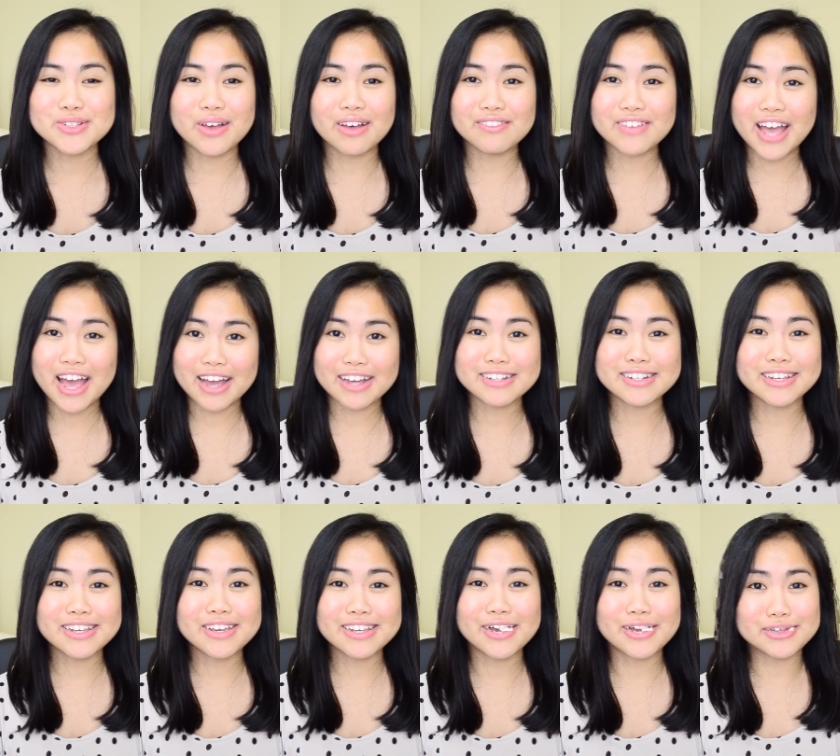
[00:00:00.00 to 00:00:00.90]
to have
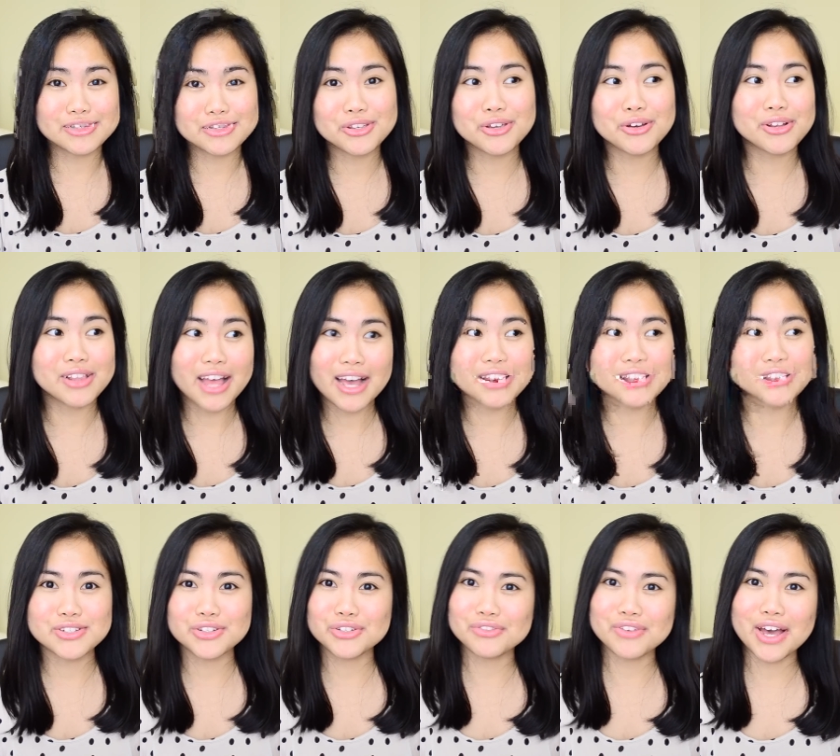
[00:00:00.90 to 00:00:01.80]
acne on your
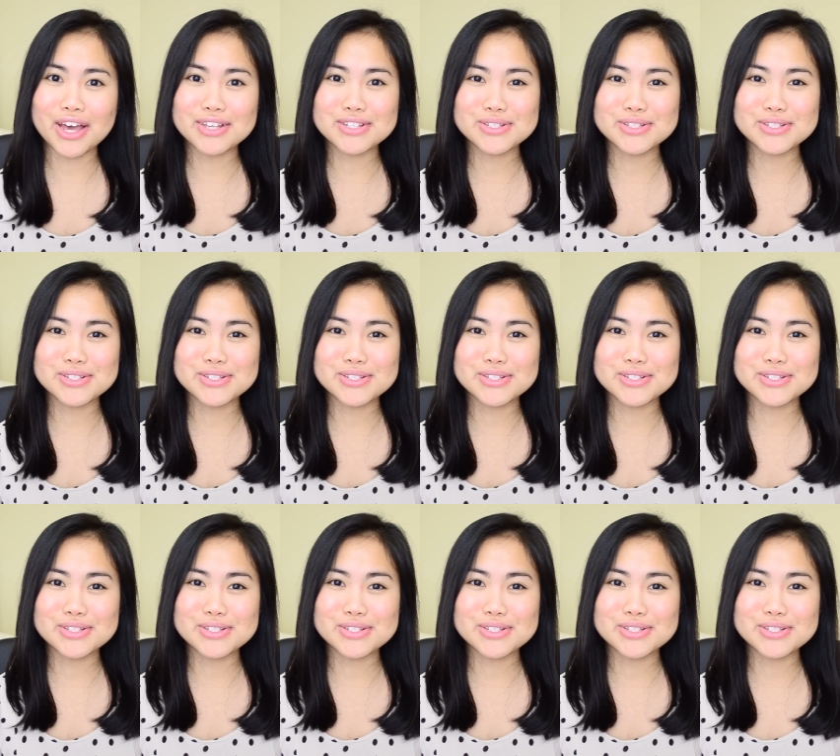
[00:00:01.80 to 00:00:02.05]
last year of high